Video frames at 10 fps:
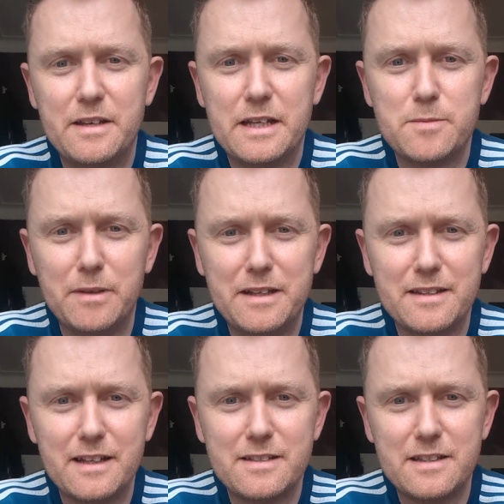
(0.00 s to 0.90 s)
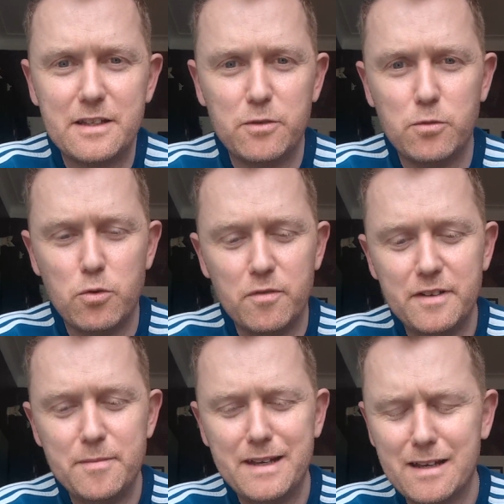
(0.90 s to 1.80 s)
and explain things that will
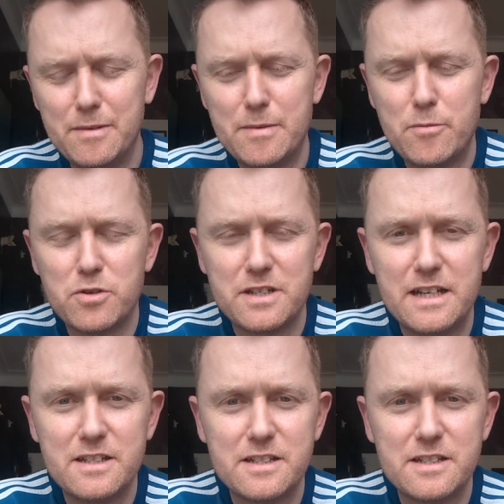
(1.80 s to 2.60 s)
hopefully make a wee bit more sense.